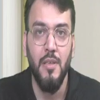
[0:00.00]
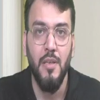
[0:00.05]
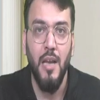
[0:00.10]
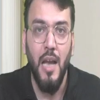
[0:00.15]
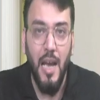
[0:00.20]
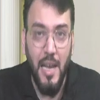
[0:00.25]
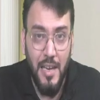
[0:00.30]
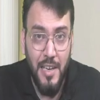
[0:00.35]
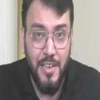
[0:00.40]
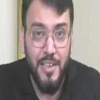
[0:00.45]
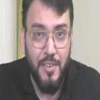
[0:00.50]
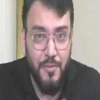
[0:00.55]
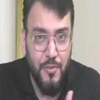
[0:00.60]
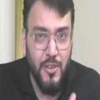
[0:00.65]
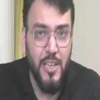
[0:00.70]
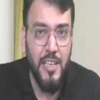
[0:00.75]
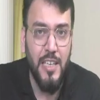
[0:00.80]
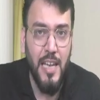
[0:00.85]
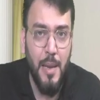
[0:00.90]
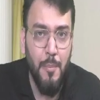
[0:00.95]
and a
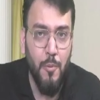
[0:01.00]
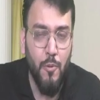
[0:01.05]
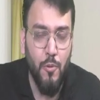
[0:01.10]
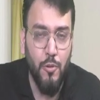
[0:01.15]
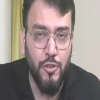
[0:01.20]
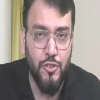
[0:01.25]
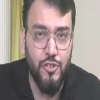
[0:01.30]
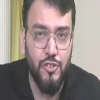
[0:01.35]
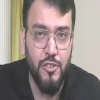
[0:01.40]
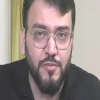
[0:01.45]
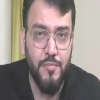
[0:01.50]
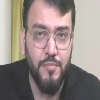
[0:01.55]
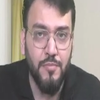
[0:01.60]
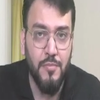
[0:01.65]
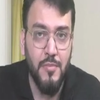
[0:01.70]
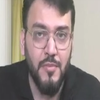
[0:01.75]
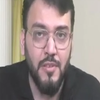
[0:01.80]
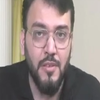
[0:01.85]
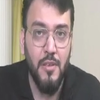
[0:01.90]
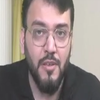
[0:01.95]
different type of question
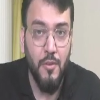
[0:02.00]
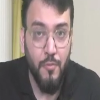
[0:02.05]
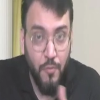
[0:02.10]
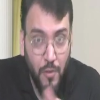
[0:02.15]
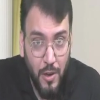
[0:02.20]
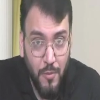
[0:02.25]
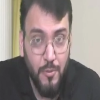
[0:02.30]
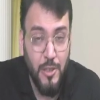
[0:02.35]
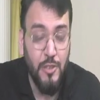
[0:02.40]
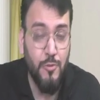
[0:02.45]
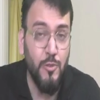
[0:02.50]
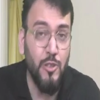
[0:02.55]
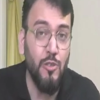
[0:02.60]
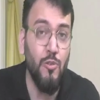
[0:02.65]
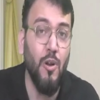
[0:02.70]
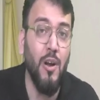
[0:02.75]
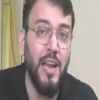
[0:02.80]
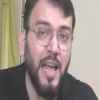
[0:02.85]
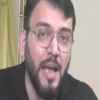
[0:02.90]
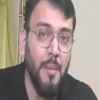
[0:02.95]
for which we do
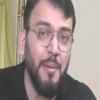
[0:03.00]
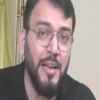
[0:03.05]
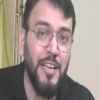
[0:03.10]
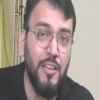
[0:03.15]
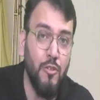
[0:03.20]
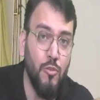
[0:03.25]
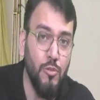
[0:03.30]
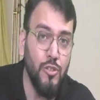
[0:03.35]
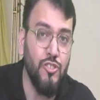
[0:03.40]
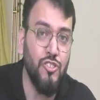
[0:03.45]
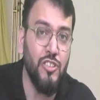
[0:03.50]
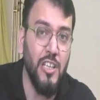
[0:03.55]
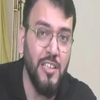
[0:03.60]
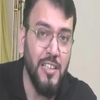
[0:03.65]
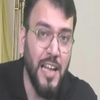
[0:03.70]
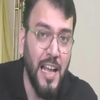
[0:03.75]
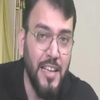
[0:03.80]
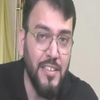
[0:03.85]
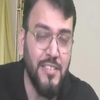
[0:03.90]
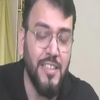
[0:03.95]
not have any question in
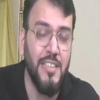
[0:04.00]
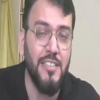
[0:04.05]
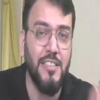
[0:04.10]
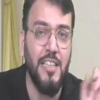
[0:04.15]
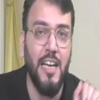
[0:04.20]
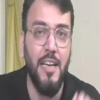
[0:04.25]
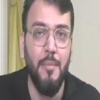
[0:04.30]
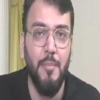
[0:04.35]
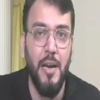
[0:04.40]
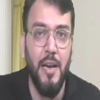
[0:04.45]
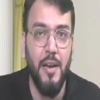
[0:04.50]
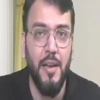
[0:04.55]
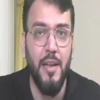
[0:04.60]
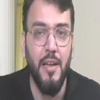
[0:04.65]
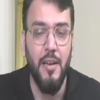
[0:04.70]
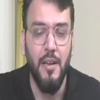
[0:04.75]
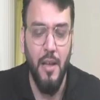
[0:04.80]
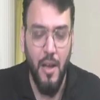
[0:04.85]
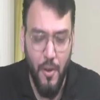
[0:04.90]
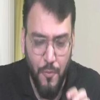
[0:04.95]
ICA study material.
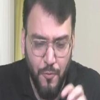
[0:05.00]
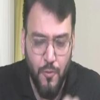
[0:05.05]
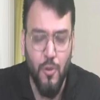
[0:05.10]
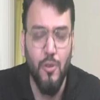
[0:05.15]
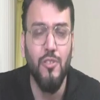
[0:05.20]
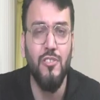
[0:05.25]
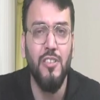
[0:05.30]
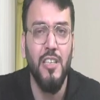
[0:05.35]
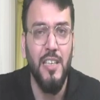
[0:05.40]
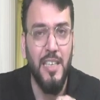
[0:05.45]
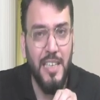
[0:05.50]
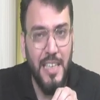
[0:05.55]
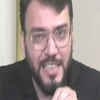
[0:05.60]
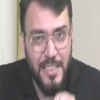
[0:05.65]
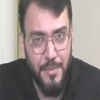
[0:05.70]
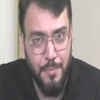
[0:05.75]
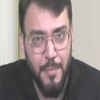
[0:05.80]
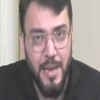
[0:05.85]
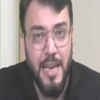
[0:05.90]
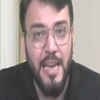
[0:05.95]
Of course it
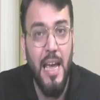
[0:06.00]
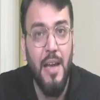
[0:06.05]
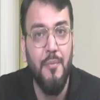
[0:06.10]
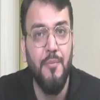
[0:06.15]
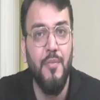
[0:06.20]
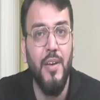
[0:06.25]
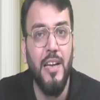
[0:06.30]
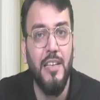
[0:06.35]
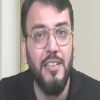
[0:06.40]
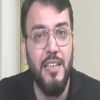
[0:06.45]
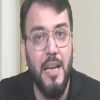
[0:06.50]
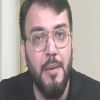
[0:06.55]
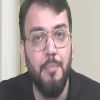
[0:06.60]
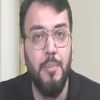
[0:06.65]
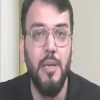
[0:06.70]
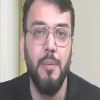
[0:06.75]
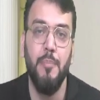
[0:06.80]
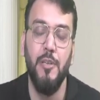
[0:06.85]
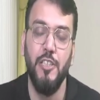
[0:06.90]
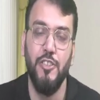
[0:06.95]
may affect their
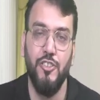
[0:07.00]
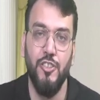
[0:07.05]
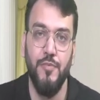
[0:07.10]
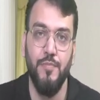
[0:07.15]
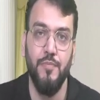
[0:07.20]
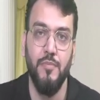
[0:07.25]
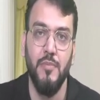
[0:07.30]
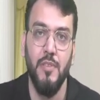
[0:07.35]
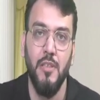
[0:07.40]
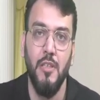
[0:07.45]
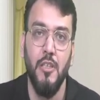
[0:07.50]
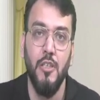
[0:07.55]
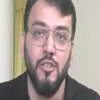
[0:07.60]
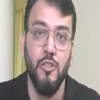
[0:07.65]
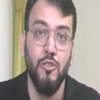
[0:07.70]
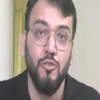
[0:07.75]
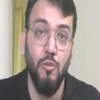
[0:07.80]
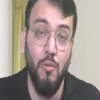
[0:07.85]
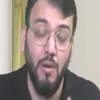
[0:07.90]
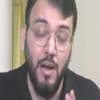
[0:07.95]
preparation.
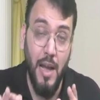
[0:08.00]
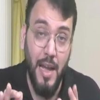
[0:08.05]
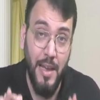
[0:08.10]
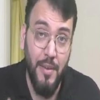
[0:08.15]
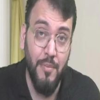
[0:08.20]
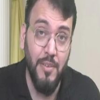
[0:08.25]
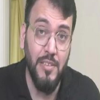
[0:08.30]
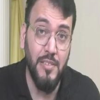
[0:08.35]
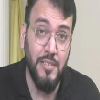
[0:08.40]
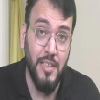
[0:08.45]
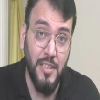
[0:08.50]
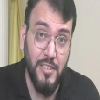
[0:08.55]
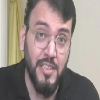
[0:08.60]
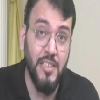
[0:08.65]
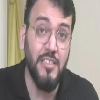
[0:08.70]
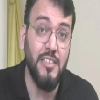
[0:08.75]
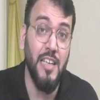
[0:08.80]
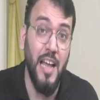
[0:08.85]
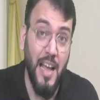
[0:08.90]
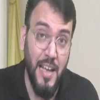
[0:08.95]
So I will
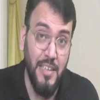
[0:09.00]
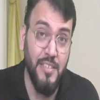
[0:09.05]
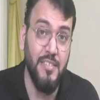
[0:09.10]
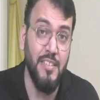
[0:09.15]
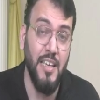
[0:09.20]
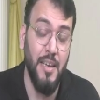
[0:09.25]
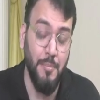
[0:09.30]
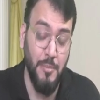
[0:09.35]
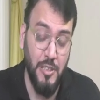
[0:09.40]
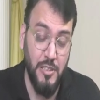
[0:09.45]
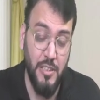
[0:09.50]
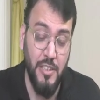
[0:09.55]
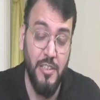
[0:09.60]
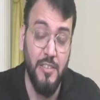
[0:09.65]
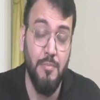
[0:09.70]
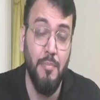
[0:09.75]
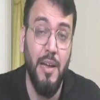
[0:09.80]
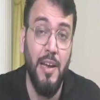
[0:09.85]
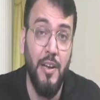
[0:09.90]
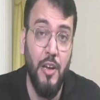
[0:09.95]
suggest ICA, means it is
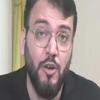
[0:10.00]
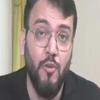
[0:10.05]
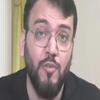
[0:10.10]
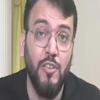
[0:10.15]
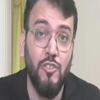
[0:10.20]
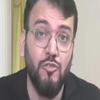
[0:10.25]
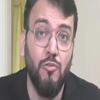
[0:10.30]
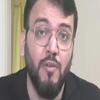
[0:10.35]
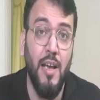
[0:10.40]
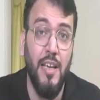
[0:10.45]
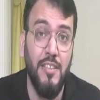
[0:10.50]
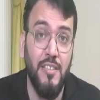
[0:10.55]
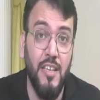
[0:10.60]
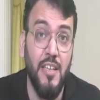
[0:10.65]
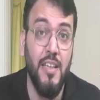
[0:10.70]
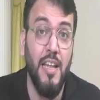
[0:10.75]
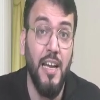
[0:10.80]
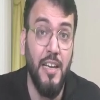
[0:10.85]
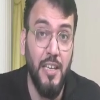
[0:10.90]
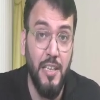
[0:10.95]
my request to ICA
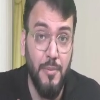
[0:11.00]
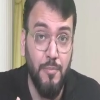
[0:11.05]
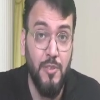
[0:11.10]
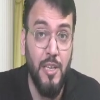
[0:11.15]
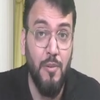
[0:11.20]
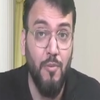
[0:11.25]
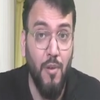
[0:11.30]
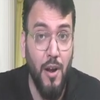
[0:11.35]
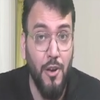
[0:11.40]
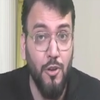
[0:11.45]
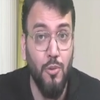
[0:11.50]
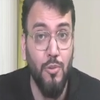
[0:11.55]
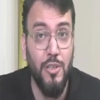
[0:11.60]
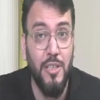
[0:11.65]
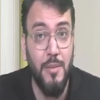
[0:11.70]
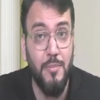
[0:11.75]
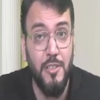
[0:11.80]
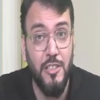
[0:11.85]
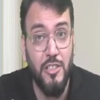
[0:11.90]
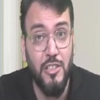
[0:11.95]
that if they want to
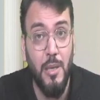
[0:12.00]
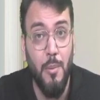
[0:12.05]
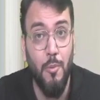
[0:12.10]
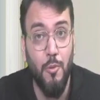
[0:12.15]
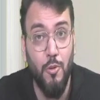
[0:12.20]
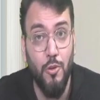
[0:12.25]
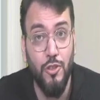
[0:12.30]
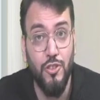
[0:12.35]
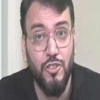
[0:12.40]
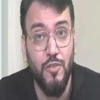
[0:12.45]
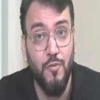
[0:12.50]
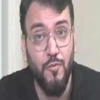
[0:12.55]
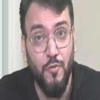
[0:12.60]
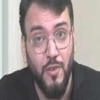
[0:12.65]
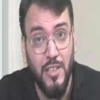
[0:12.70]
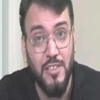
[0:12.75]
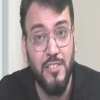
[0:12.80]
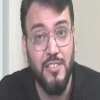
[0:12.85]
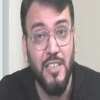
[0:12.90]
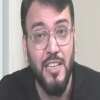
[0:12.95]
give this type of question,
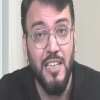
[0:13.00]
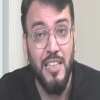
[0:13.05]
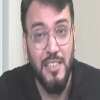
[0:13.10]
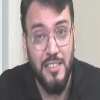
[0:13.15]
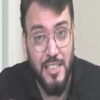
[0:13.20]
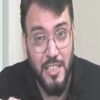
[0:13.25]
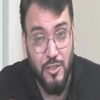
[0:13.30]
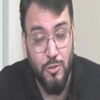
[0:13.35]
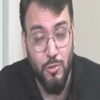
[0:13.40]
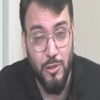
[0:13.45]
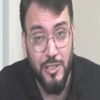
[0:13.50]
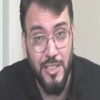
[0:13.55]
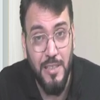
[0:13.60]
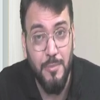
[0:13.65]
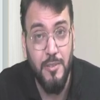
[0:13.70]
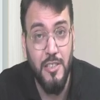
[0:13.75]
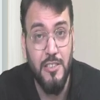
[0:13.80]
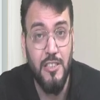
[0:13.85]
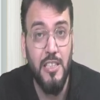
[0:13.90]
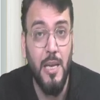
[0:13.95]
first they should give
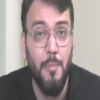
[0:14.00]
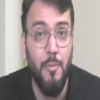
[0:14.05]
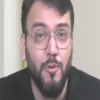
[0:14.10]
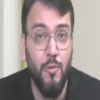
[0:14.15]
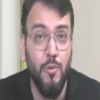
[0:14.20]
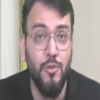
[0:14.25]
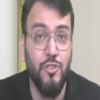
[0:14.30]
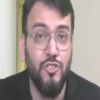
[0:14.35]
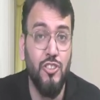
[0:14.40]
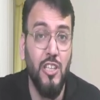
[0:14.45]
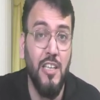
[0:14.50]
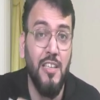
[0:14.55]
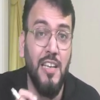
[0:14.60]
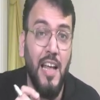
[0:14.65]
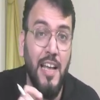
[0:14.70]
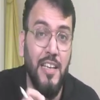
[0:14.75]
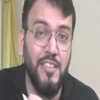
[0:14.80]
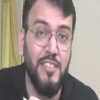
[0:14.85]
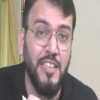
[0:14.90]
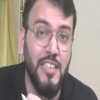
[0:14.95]
this type of question in
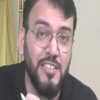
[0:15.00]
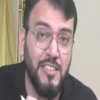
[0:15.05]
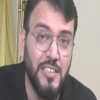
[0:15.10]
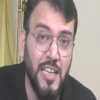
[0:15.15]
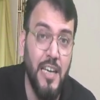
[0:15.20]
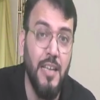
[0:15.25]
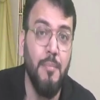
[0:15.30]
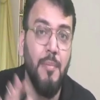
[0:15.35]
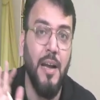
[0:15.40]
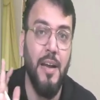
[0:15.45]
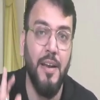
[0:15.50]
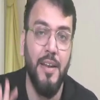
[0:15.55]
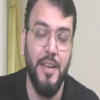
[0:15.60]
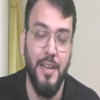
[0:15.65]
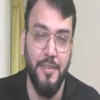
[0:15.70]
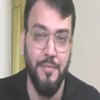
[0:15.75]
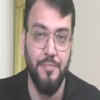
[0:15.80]
ICA study material.